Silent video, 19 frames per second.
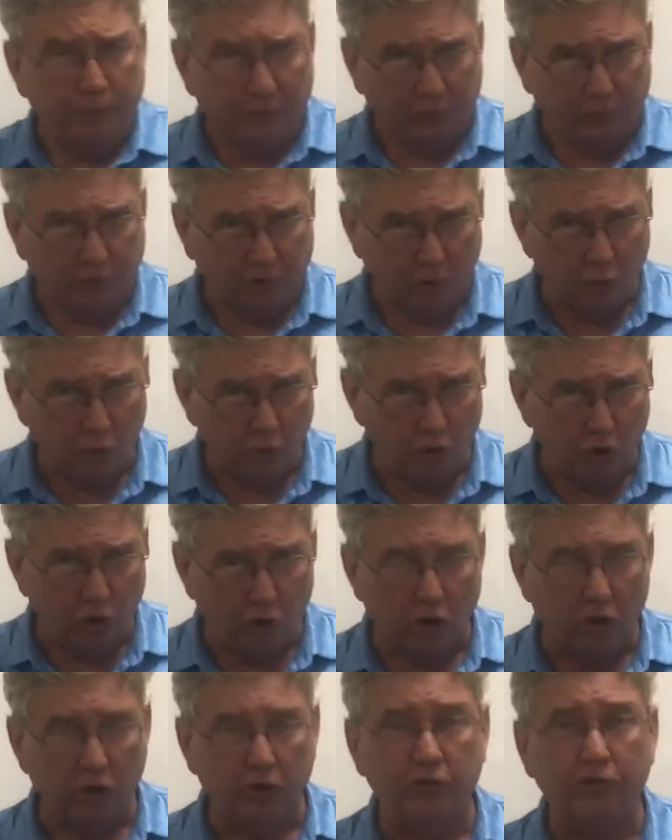So
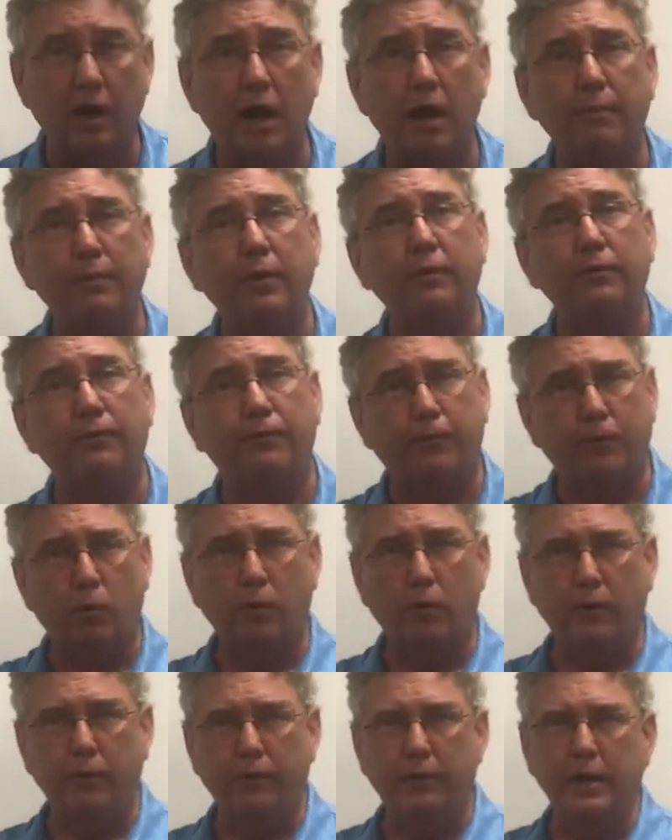your assignment
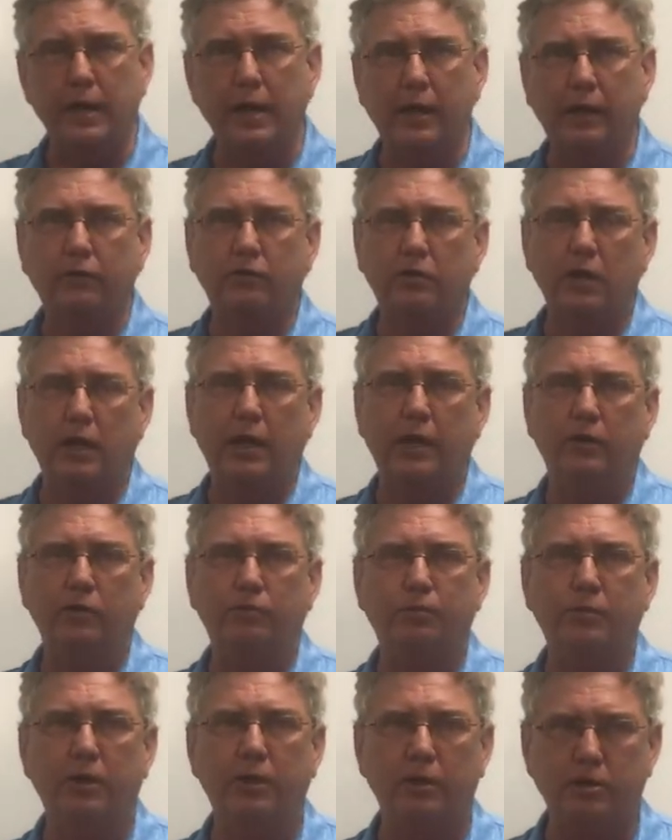for the next class
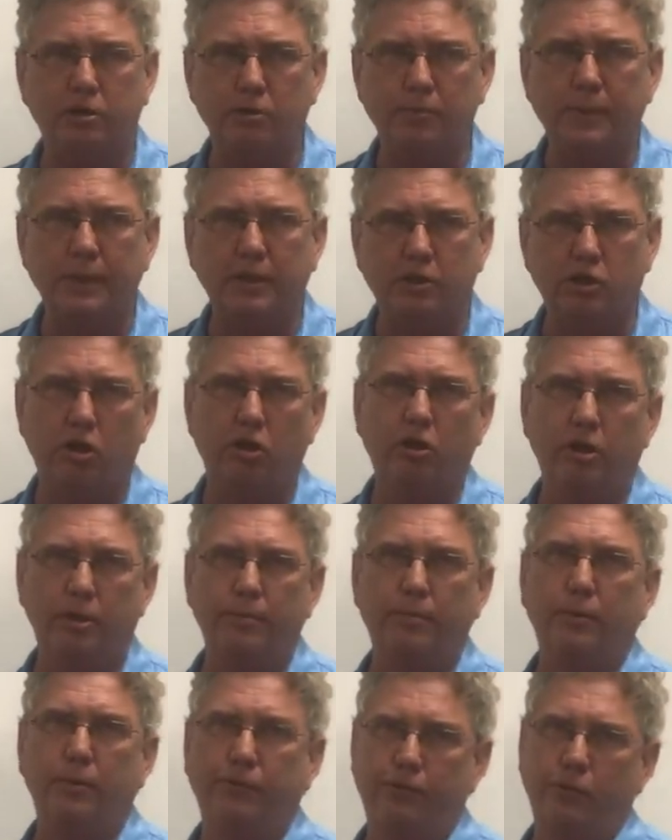period, to be turned
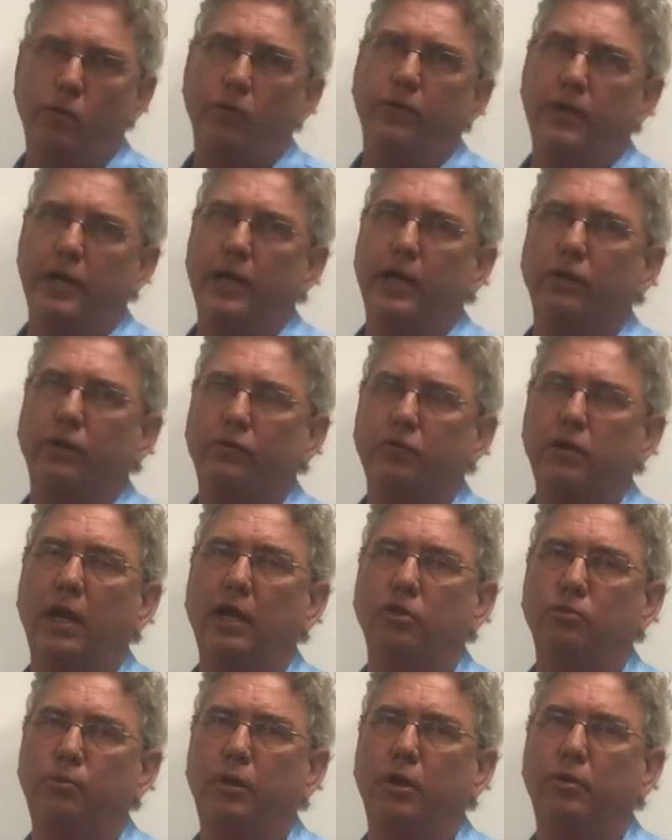in before the next
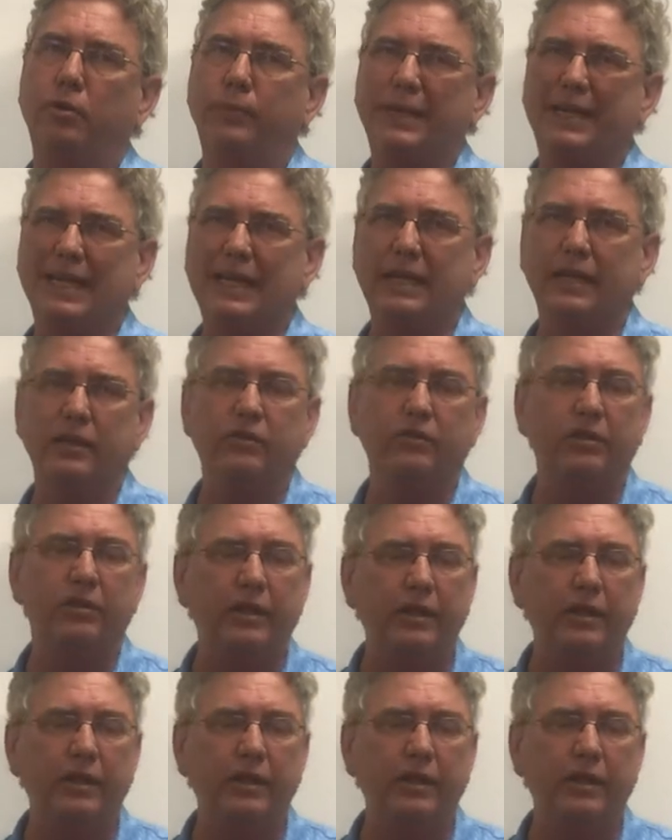class period begins,